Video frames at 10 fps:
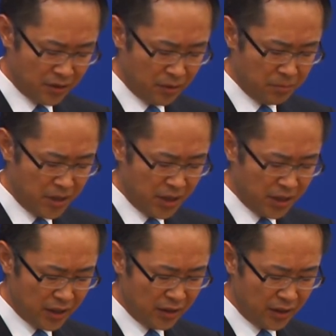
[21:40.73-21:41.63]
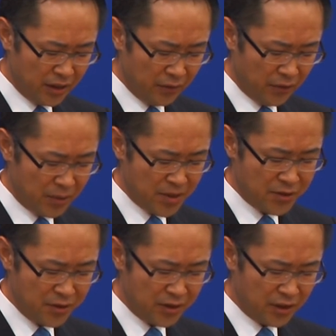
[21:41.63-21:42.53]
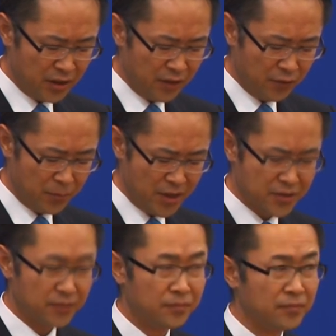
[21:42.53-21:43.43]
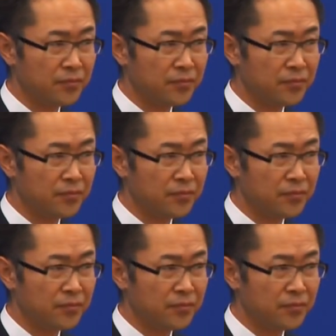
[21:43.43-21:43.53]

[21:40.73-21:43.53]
on medical and pharmaceutical information